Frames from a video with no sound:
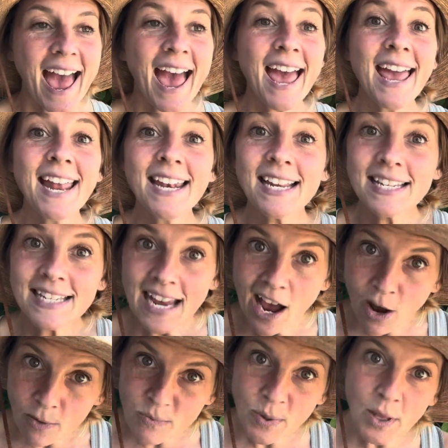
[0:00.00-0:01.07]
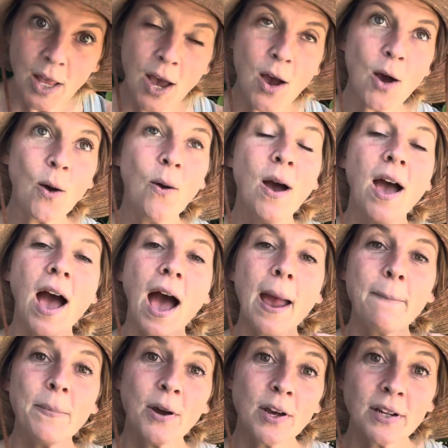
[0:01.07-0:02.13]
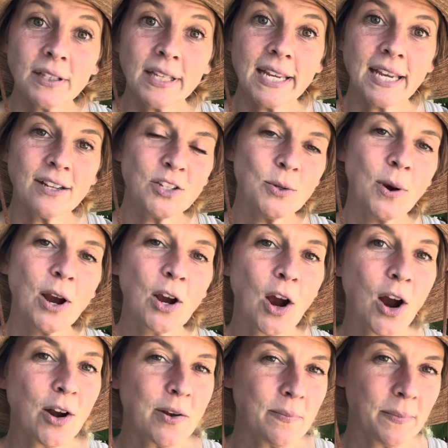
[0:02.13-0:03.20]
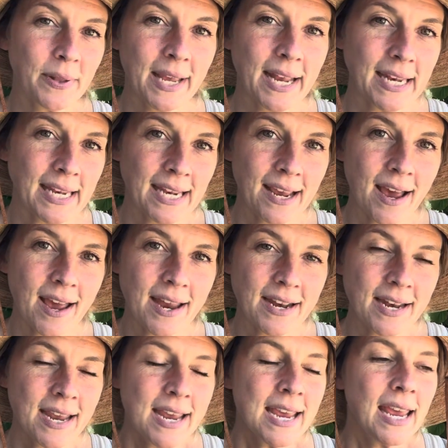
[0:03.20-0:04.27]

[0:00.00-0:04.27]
And down below, I put a link to our garden planning guide.